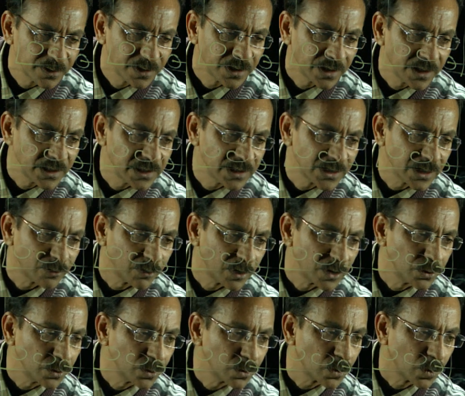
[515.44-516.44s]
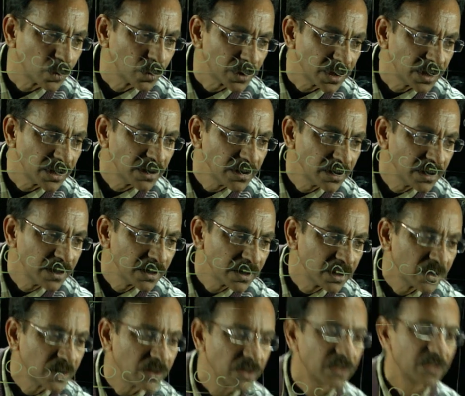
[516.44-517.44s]
is equal to total
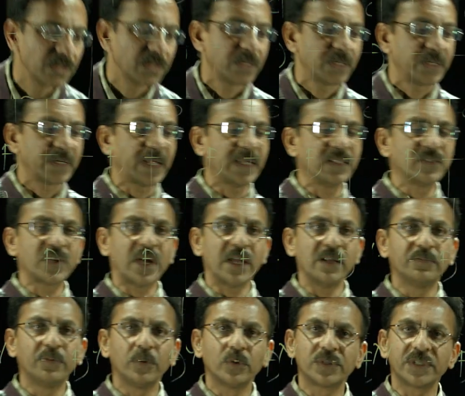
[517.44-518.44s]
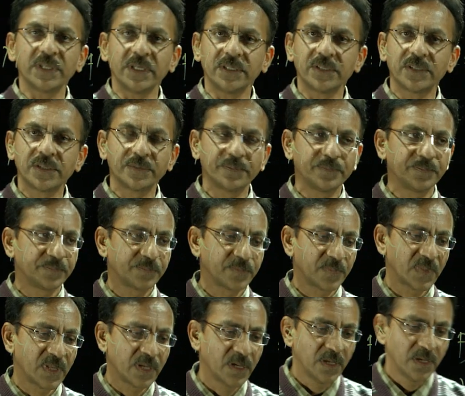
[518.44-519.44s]
tensile forces.
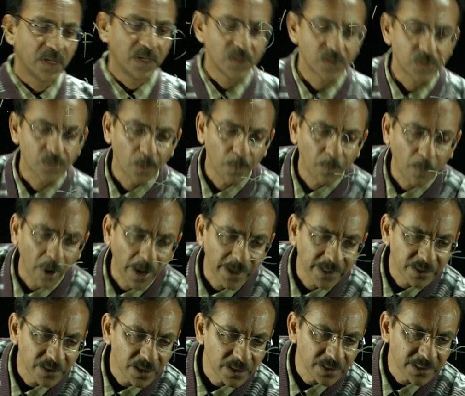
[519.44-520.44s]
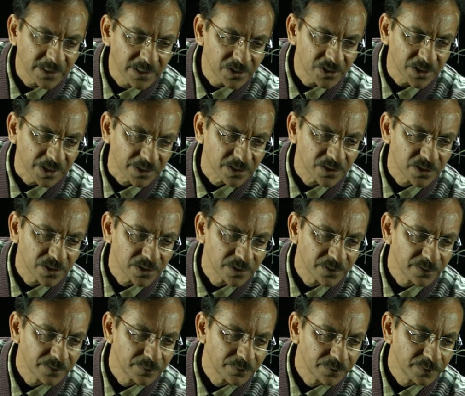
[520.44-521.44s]
So, 0.36
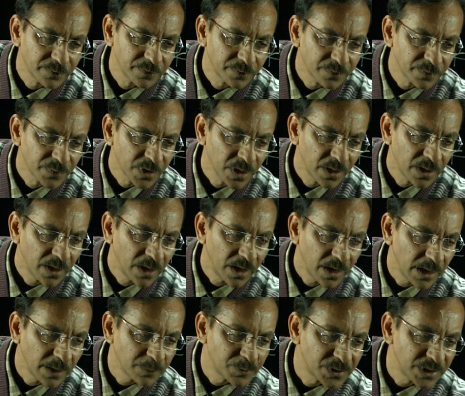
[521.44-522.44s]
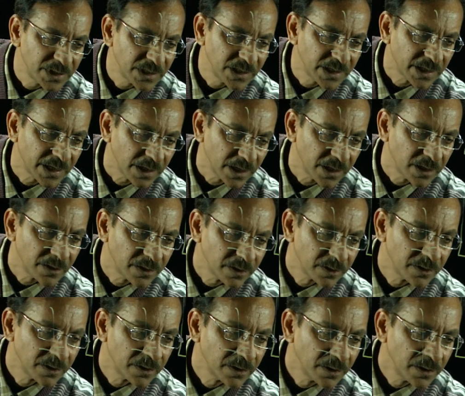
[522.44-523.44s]
FCK
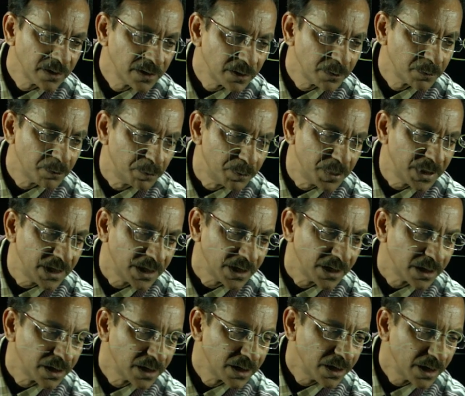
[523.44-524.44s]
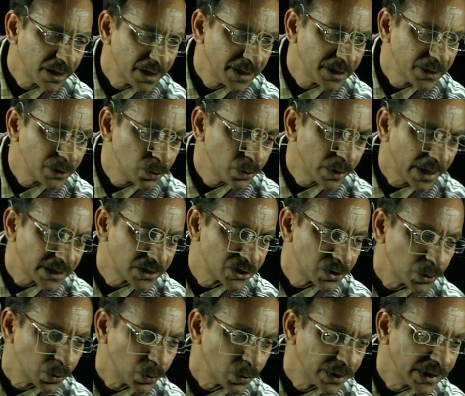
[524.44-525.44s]
B into
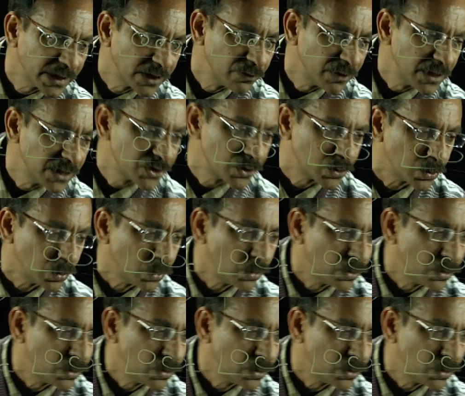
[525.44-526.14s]
XU equals to